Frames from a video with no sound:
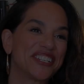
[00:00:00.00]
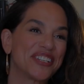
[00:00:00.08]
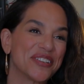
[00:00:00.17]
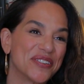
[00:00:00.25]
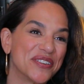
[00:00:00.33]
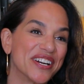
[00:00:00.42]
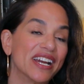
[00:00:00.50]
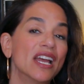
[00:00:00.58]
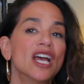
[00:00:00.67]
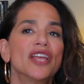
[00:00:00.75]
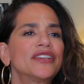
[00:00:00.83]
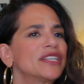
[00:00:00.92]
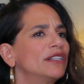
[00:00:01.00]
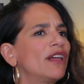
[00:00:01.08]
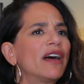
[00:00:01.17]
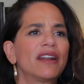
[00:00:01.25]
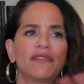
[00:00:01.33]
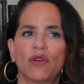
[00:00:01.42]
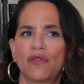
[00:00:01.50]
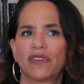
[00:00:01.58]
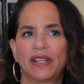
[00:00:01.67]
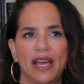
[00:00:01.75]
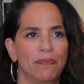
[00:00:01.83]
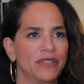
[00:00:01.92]
Sure. There's a lot of
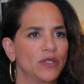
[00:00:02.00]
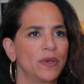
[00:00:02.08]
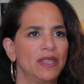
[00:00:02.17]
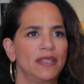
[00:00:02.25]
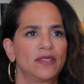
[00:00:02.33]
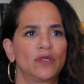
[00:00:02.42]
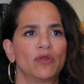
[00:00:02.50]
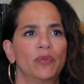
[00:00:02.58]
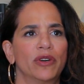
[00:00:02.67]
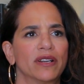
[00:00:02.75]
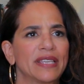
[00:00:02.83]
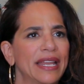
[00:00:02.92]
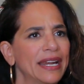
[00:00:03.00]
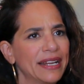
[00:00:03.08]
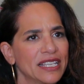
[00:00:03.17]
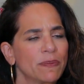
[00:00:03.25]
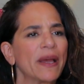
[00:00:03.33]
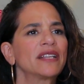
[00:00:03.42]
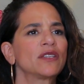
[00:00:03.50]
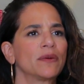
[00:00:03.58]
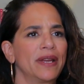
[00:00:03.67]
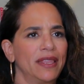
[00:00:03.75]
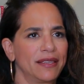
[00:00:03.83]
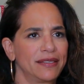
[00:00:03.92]
overlap between these two books. I didn't expect to
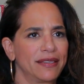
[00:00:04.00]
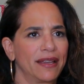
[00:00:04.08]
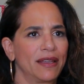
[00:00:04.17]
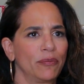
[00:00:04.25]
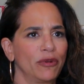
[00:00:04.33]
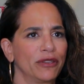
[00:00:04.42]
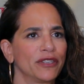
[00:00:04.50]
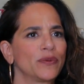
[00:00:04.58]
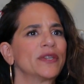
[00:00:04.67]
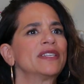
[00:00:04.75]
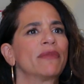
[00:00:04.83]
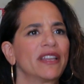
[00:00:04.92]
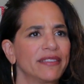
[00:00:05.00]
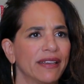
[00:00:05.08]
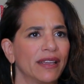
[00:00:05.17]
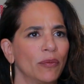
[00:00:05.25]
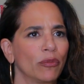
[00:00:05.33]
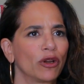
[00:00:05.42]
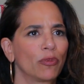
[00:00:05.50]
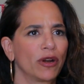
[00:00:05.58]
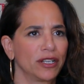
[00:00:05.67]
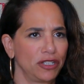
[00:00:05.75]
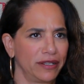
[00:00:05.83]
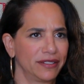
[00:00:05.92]
write this second book. This wasn't my second book
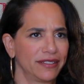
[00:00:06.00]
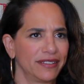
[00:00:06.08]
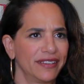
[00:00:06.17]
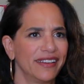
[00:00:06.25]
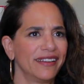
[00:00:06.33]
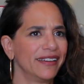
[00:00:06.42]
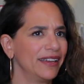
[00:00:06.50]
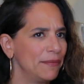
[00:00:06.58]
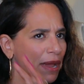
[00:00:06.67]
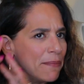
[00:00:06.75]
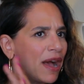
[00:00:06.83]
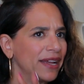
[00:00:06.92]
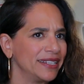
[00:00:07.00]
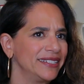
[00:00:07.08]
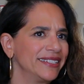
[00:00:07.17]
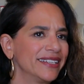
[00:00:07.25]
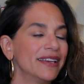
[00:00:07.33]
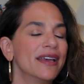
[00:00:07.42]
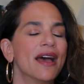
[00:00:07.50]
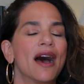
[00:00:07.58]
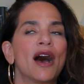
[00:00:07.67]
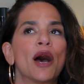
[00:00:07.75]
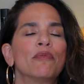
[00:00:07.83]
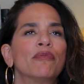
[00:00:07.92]
project in my mind.
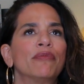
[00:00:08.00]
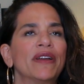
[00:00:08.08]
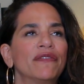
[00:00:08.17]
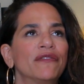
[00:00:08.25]
My